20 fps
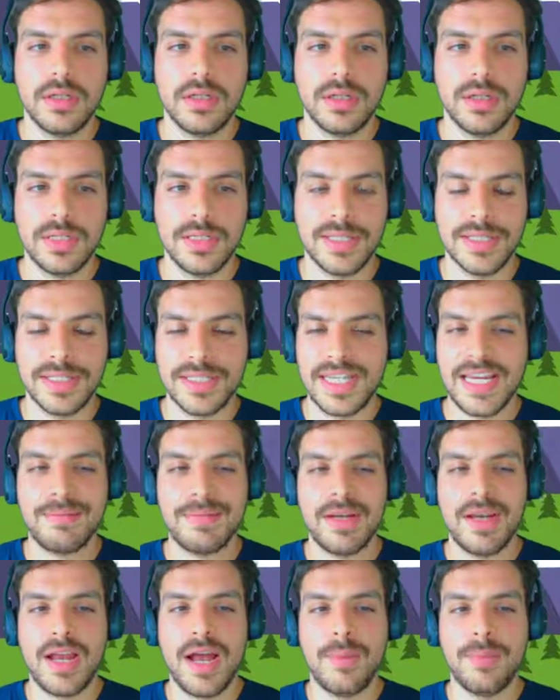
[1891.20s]
is the same
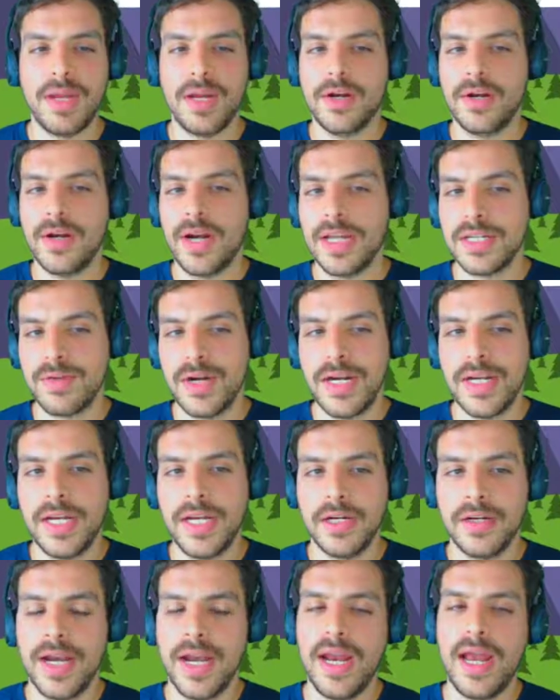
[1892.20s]
denominator as right
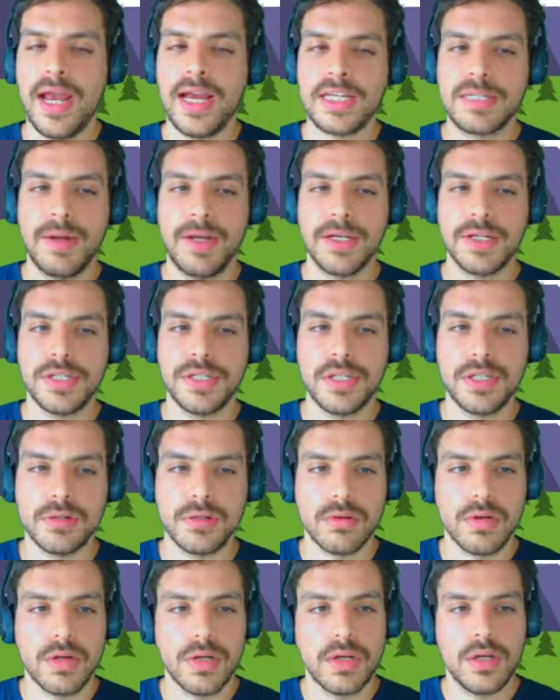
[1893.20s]
here, ax minus
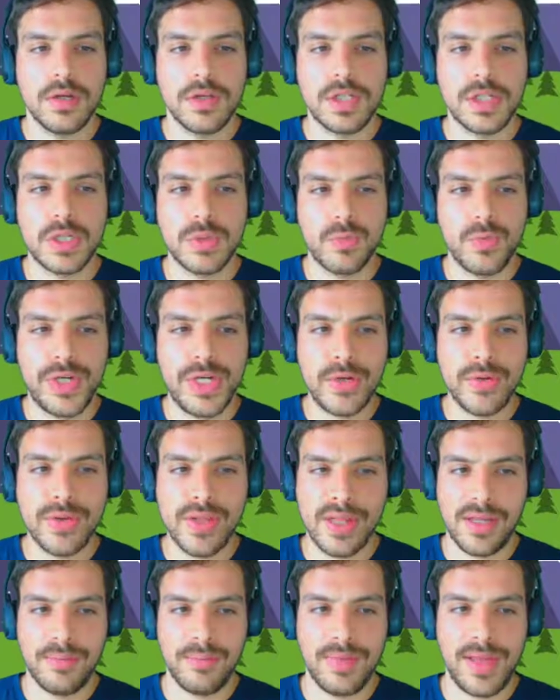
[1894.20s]
2. So we know
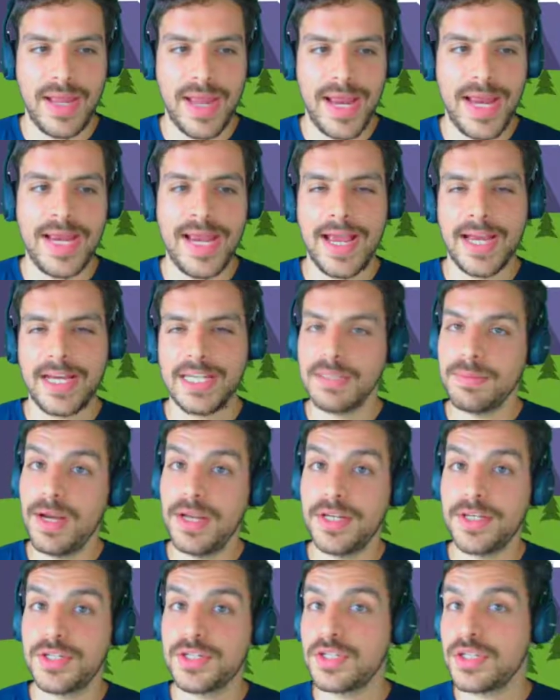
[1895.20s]
that ax
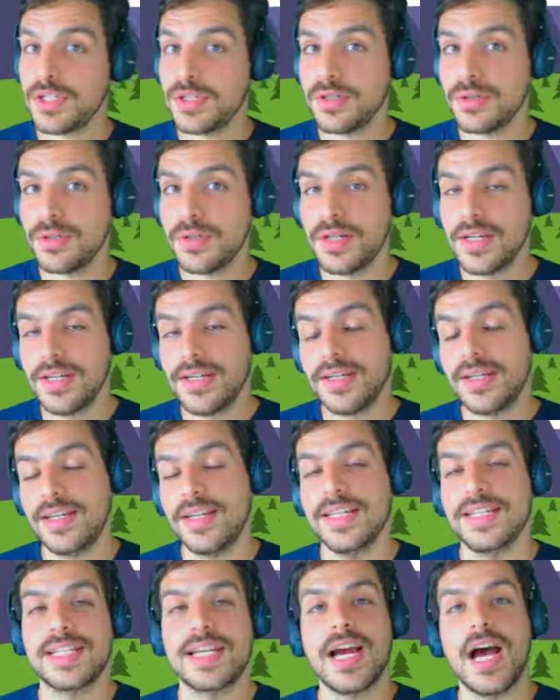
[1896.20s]
minus 2
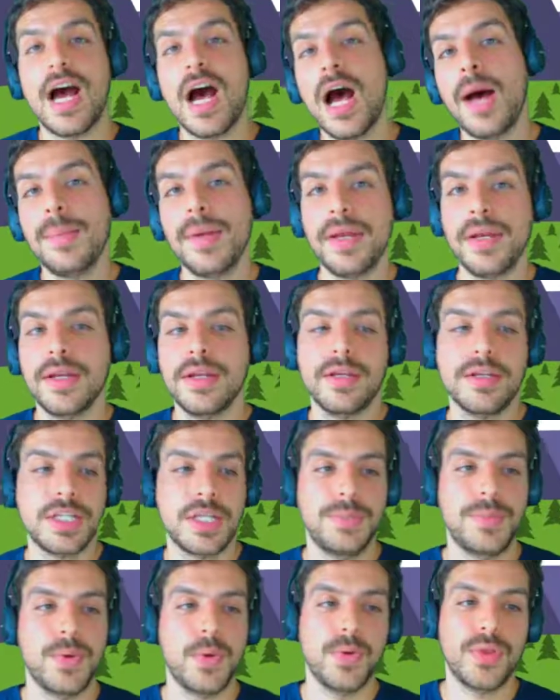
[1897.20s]
is common
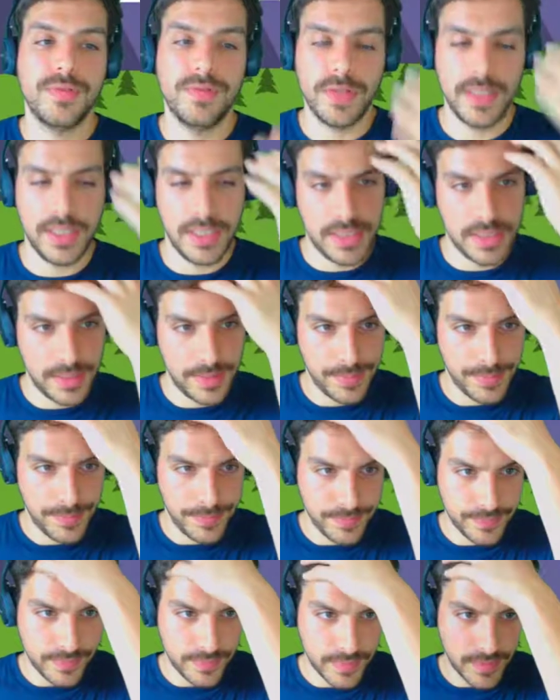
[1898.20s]
to both of these.
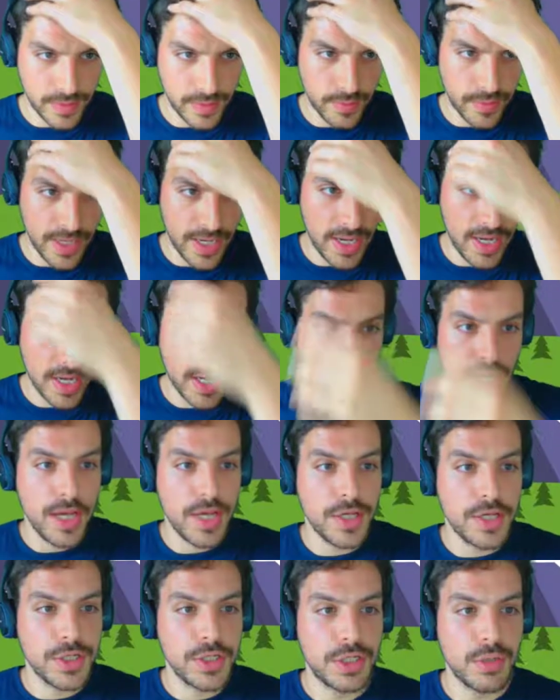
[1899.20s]
Okay?
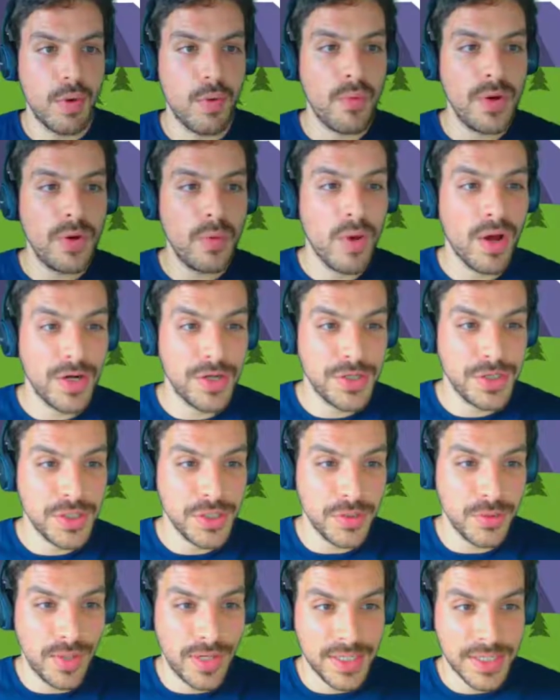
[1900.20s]
So what we want to
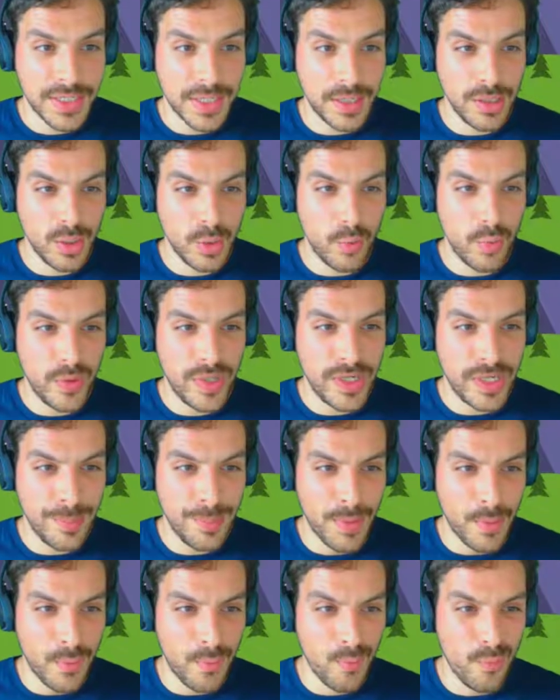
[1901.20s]
do, and it's going to look
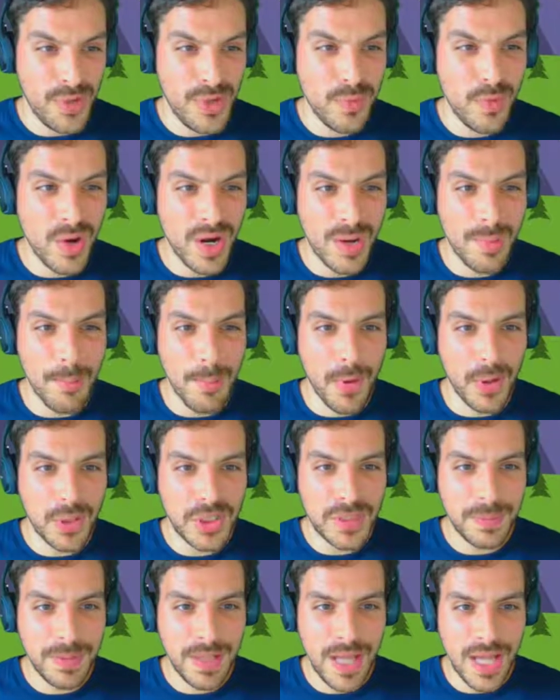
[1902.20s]
weird, but we want to
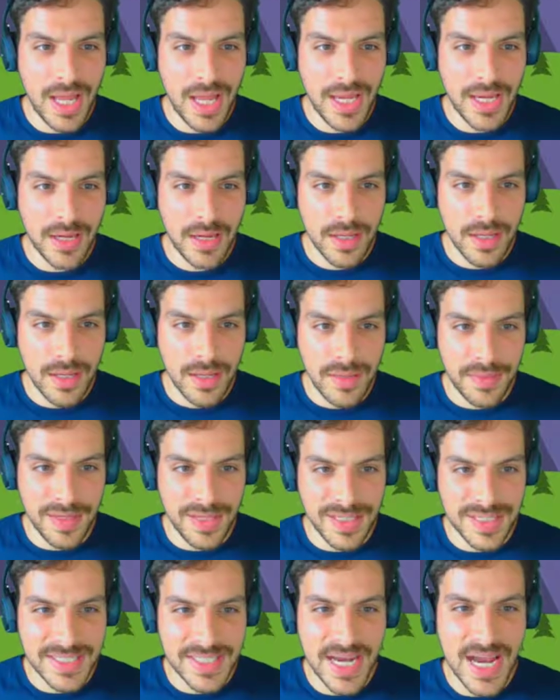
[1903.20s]
multiply
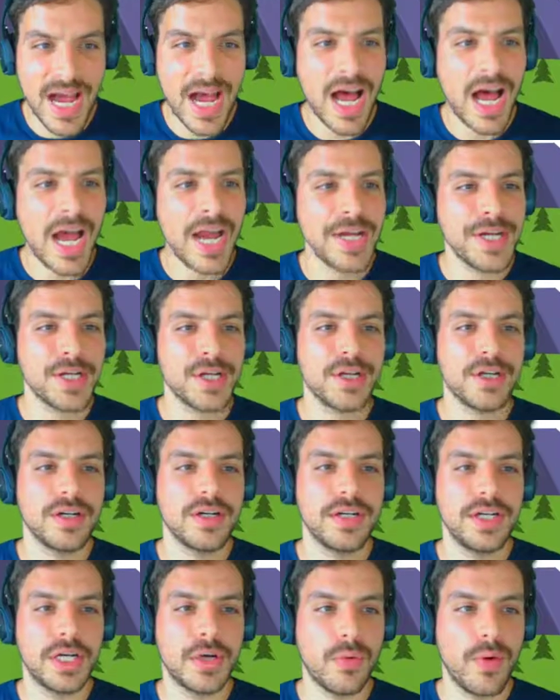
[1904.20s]
the
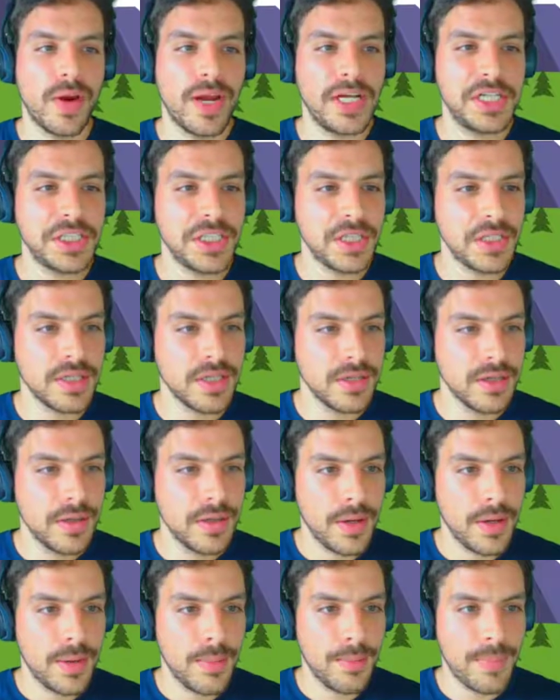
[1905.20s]
entire equation
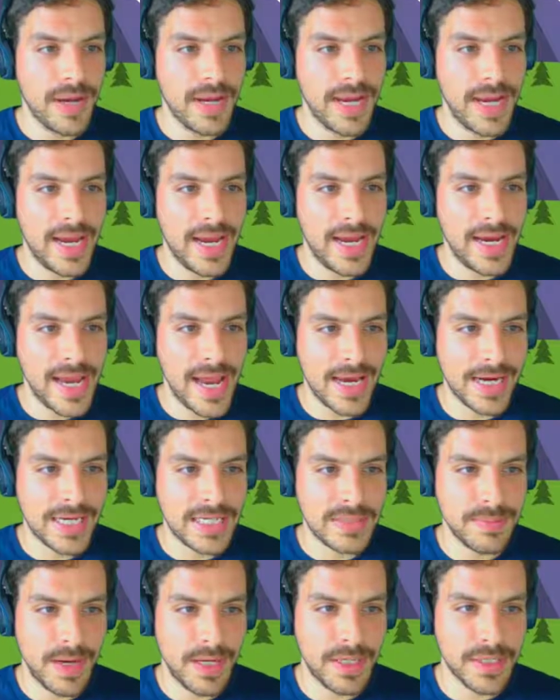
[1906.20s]
by
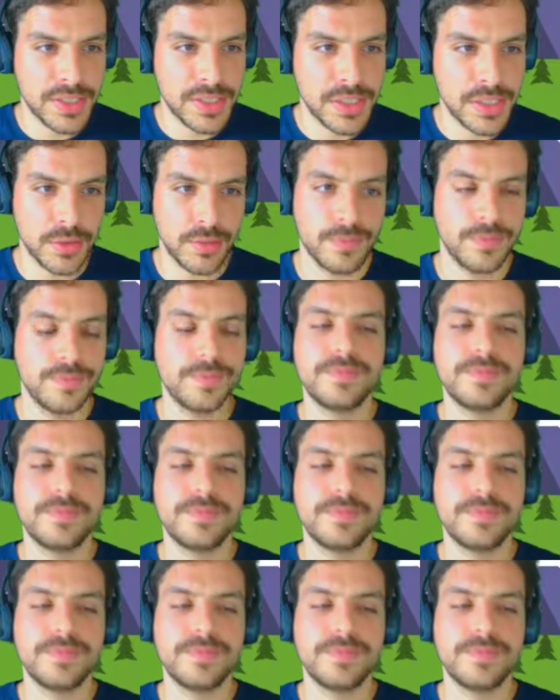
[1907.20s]
ax minus 2.